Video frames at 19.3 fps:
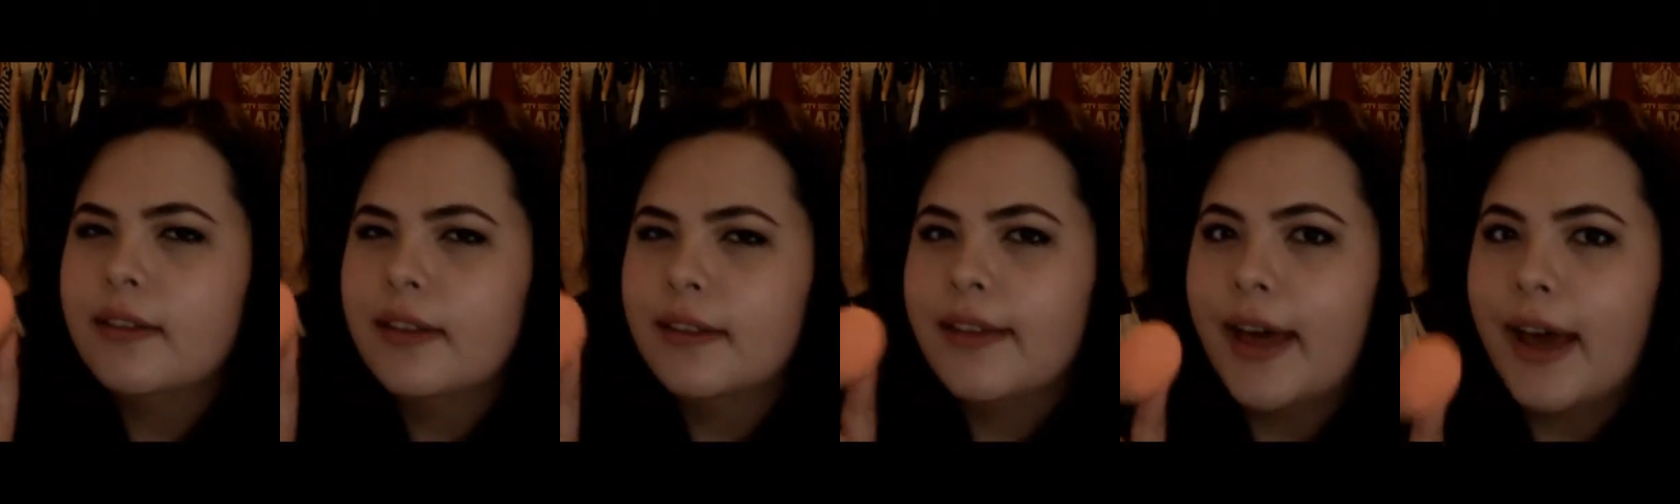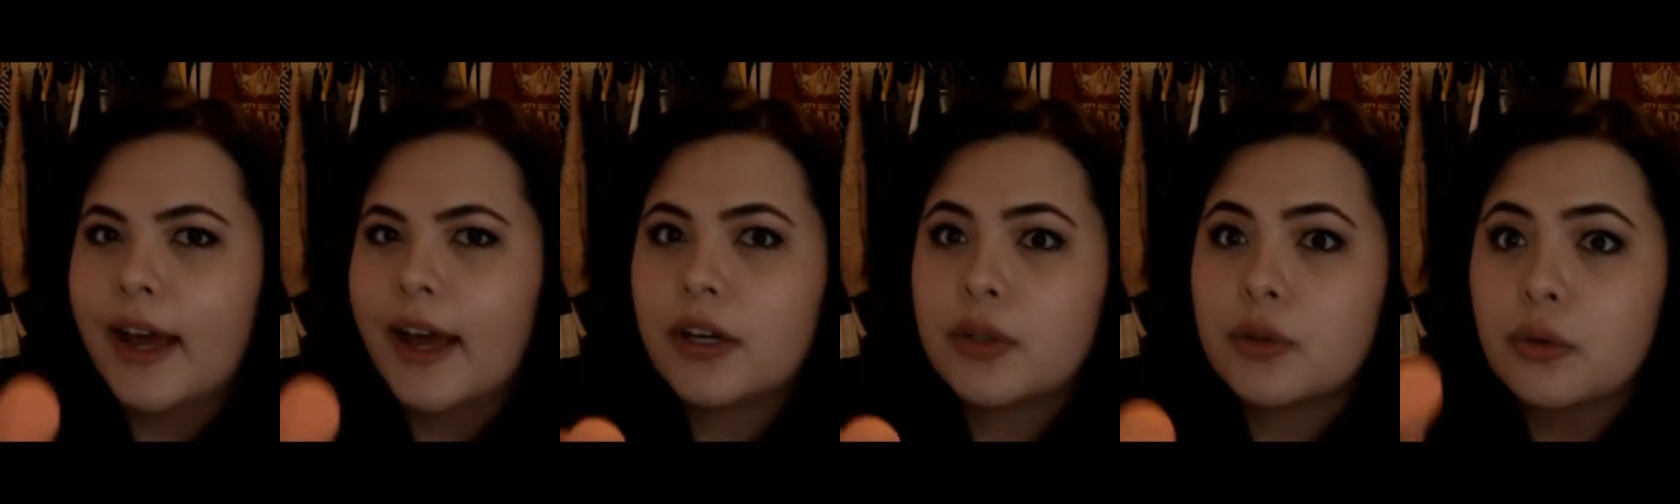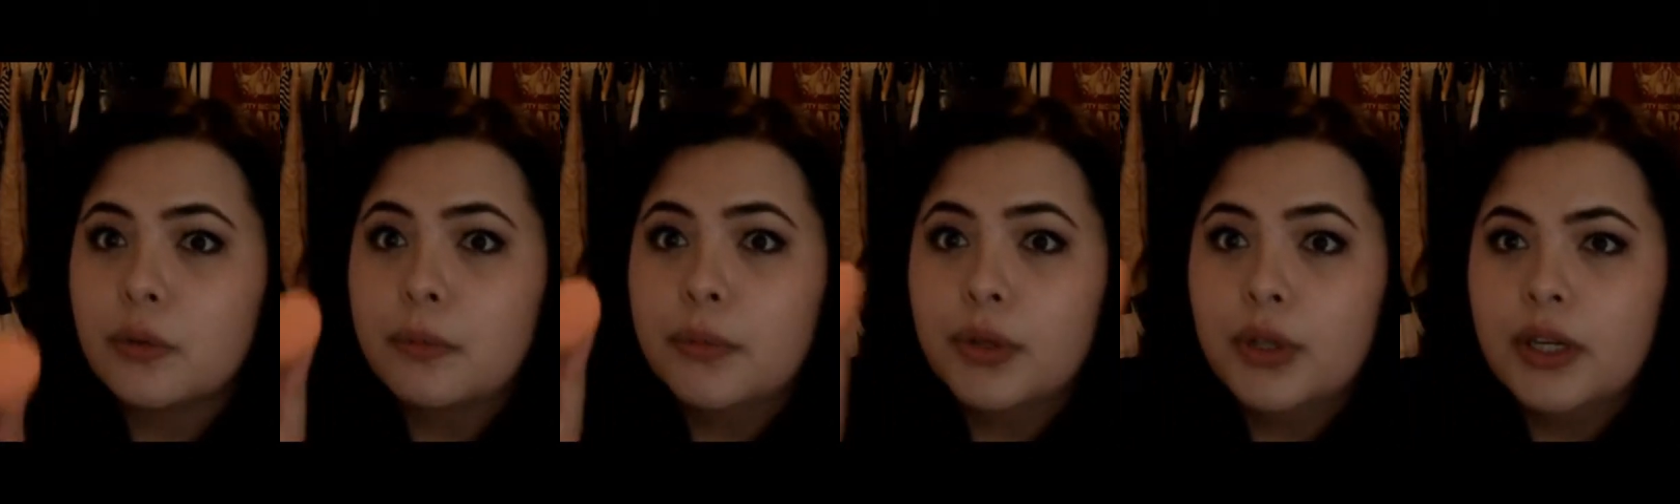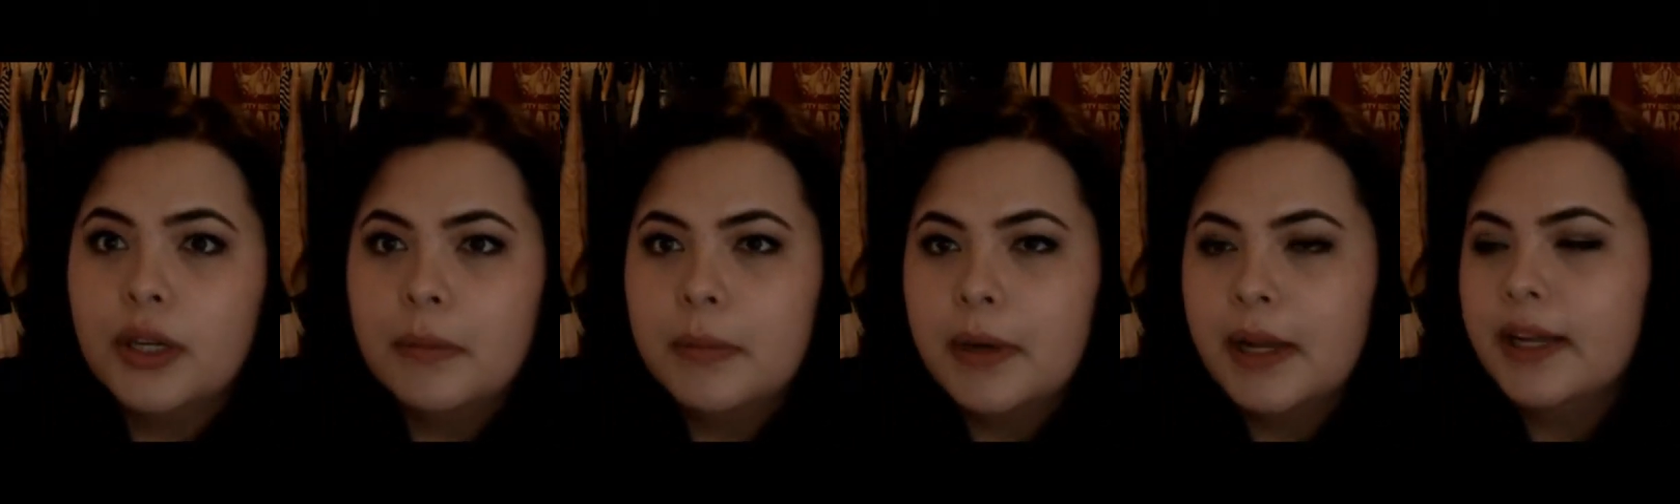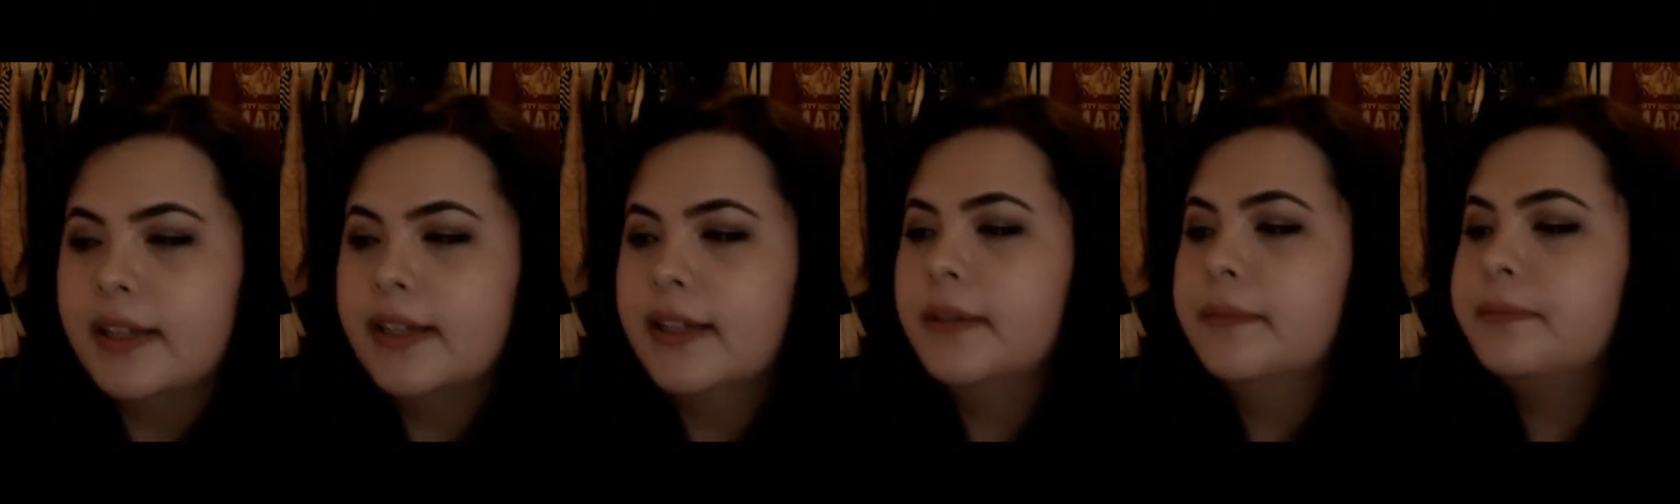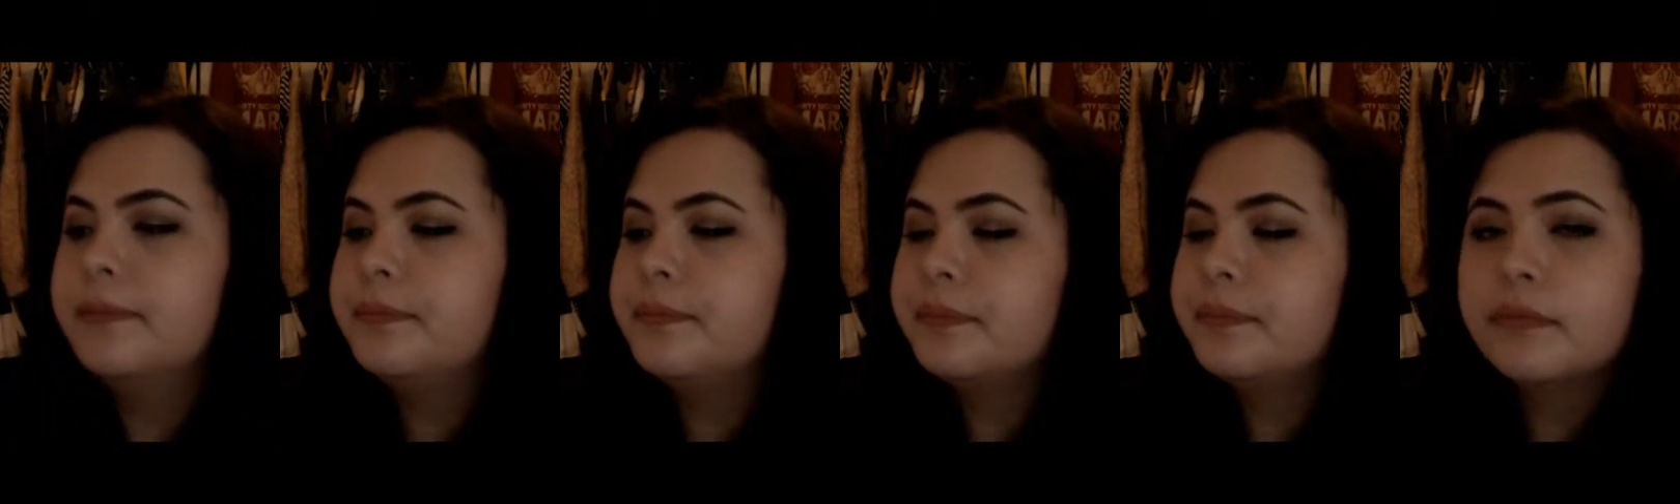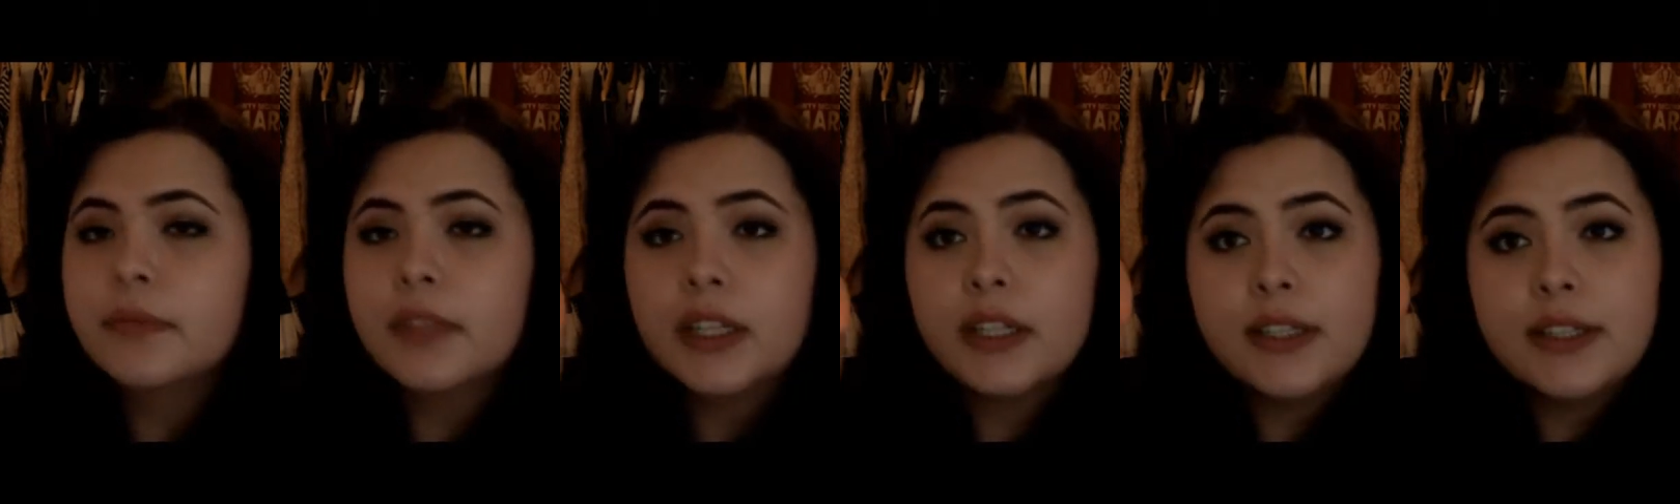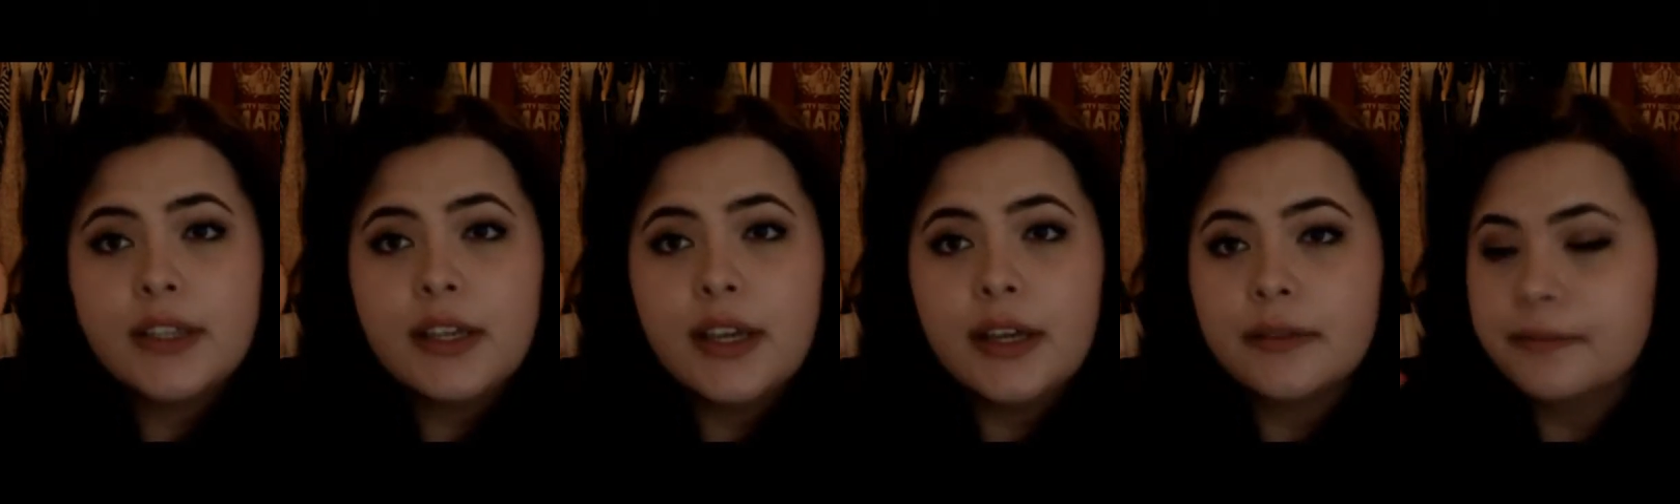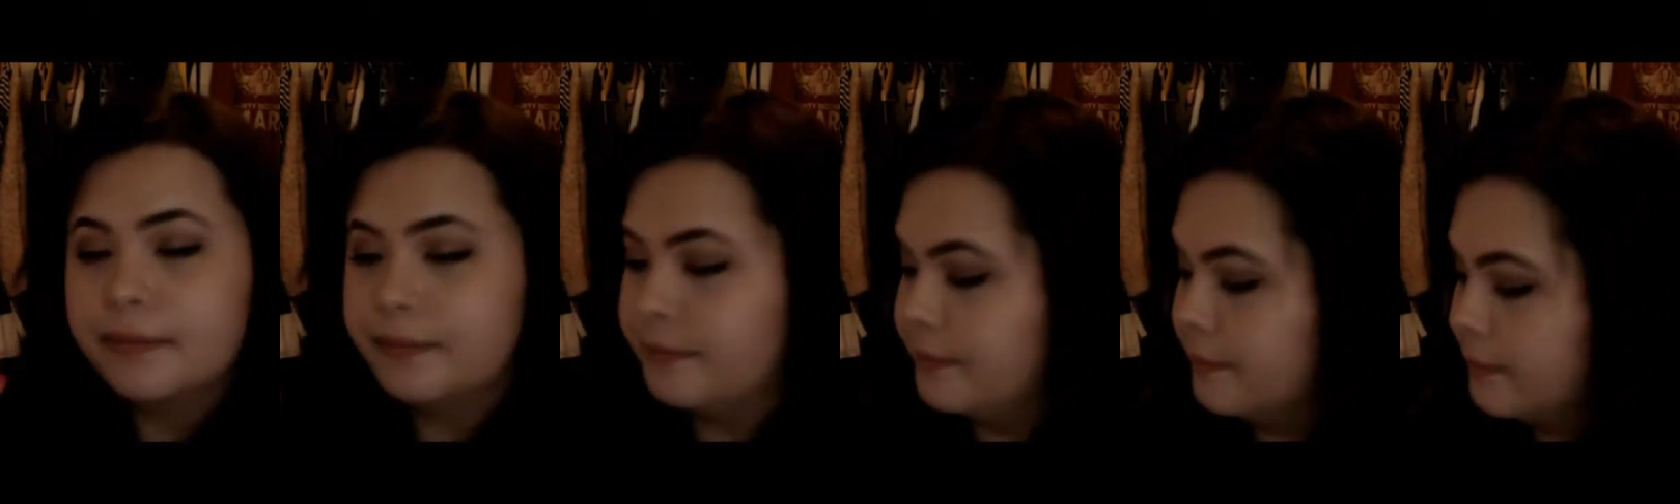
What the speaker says: than the actual Beauty Blender. So yeah.